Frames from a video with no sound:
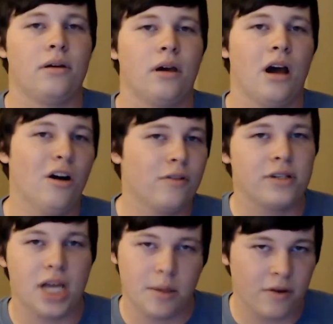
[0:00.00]
Over
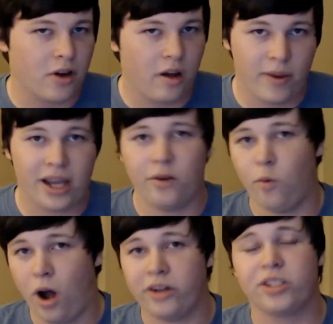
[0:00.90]
time, I've gone back and
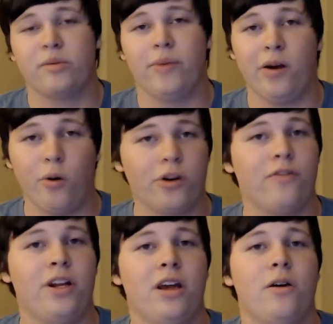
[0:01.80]
watched some of my older
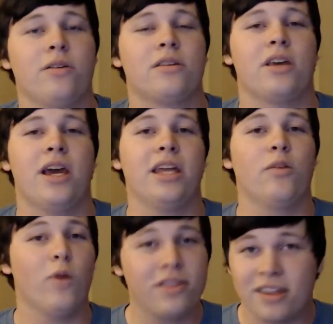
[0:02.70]
videos, and the
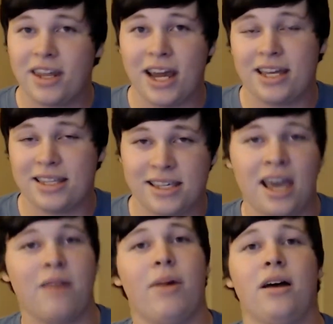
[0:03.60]
one thing that I can
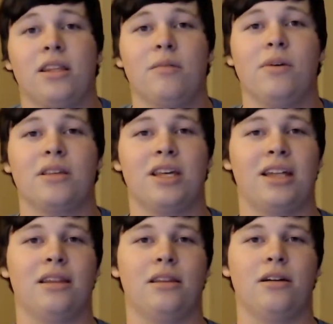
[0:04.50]
say about them is
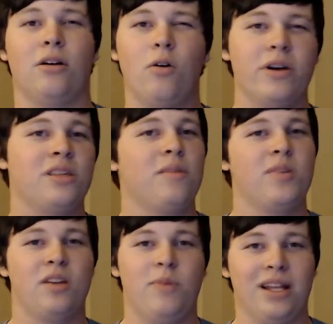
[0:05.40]
that there always seems
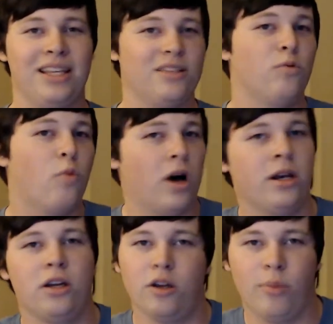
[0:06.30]
to be at least one
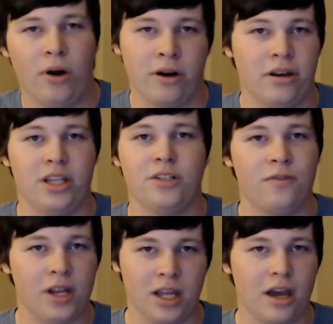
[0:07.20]
good part in each
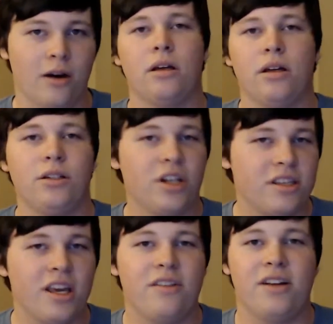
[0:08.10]
video. Just
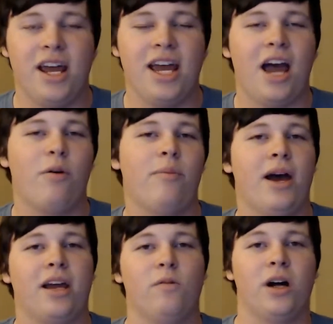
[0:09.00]
the other day, I went
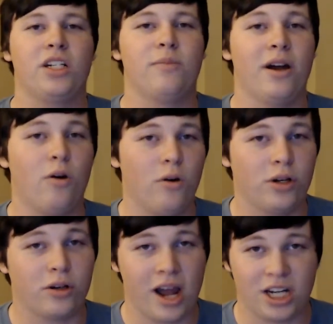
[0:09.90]
back and watched my old
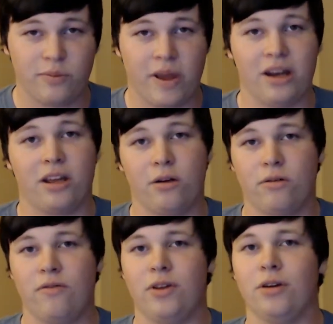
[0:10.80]
Crash Bandicoot
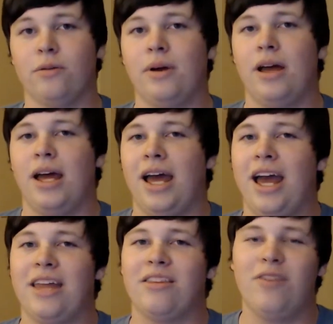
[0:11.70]
review,
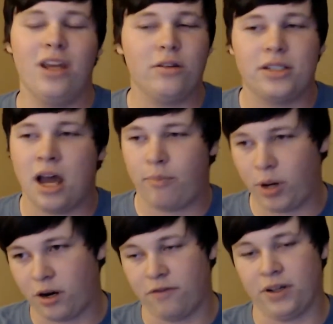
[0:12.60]
and the video is not
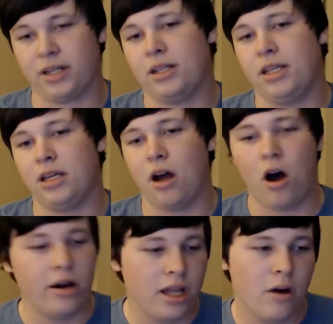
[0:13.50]
perfect. The
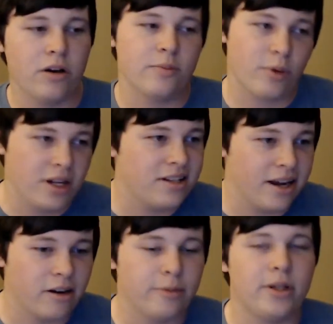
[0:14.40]
audio is pretty
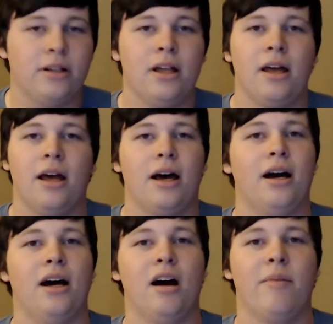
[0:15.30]
terrible,
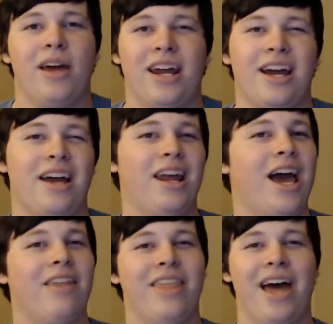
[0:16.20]
and I kind of
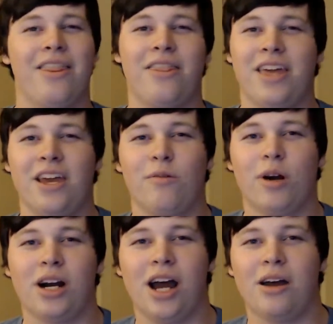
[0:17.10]
had that thing
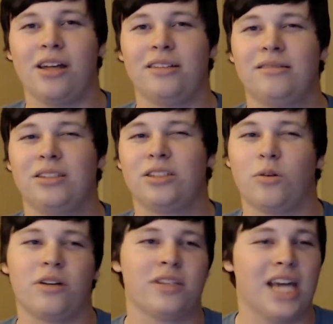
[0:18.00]
where I
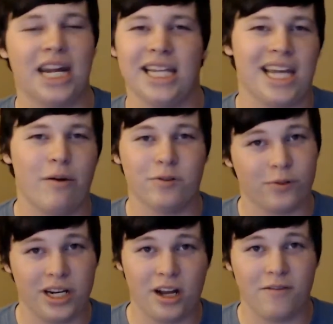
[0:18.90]
sort of sounded like I was
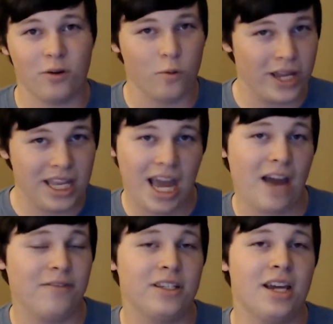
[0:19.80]
reading off the wiki
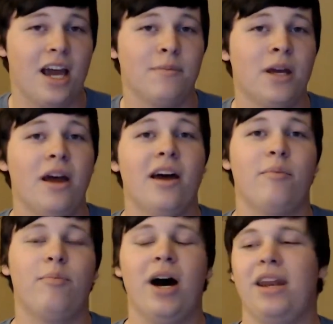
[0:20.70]
half the time,
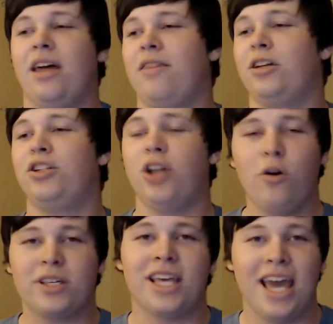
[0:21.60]
but the
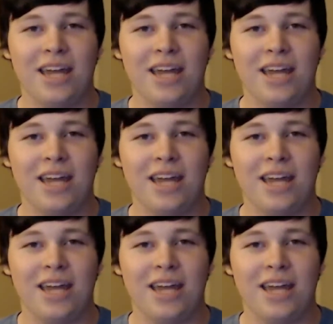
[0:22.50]
jokes hit